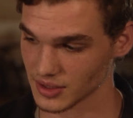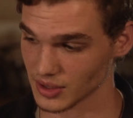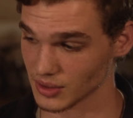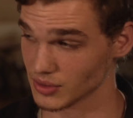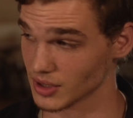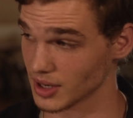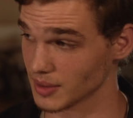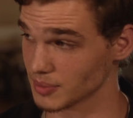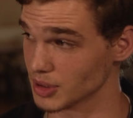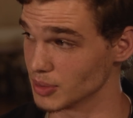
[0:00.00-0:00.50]
You
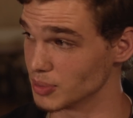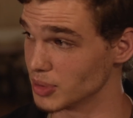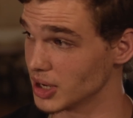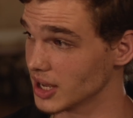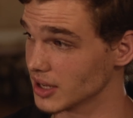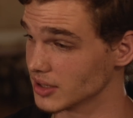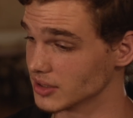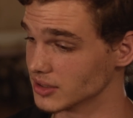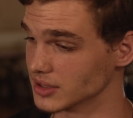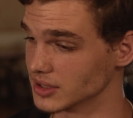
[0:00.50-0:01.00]
dropped the
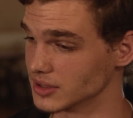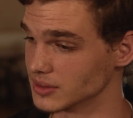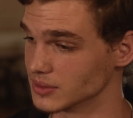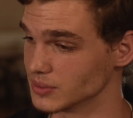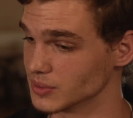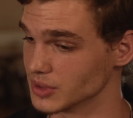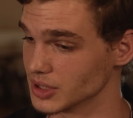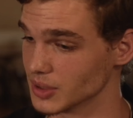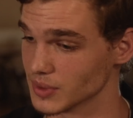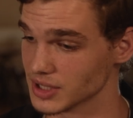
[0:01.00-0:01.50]
bottle, and
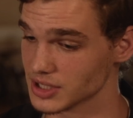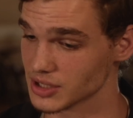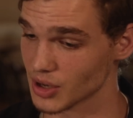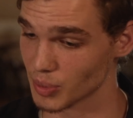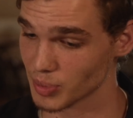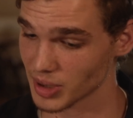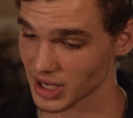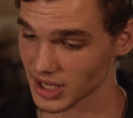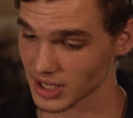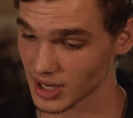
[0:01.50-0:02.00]
when you went to
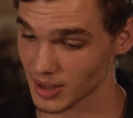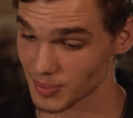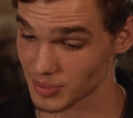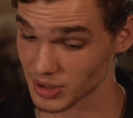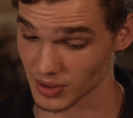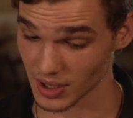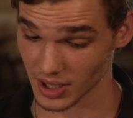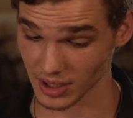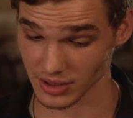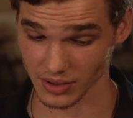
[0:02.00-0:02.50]
go pick it up,
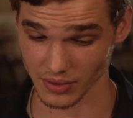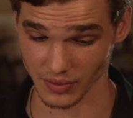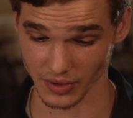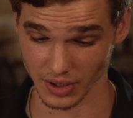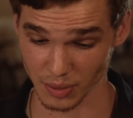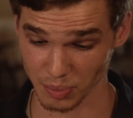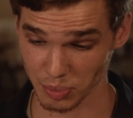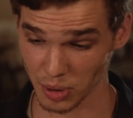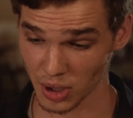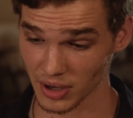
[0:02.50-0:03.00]
you knocked over
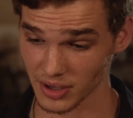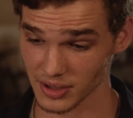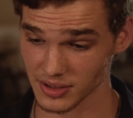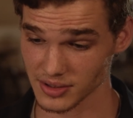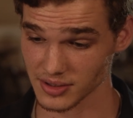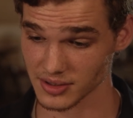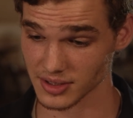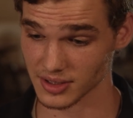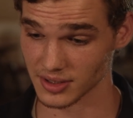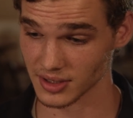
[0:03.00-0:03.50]
your
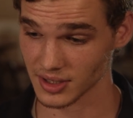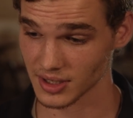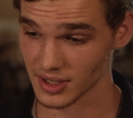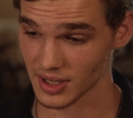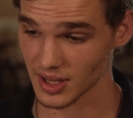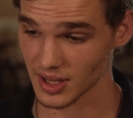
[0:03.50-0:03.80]
purse and